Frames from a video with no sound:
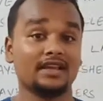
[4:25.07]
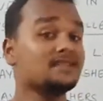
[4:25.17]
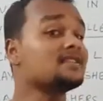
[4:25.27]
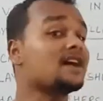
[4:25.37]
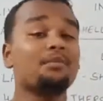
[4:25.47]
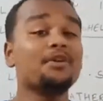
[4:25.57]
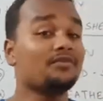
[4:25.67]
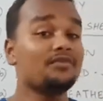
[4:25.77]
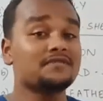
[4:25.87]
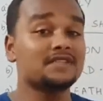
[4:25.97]
Yes, how many
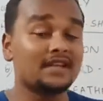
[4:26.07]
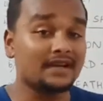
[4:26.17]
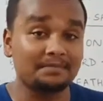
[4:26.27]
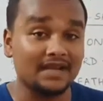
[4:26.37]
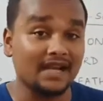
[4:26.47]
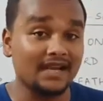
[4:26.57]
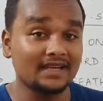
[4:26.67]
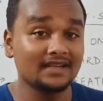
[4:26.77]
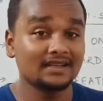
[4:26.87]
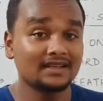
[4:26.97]
of you have seen a
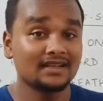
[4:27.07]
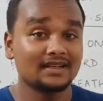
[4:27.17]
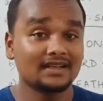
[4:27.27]
reptile?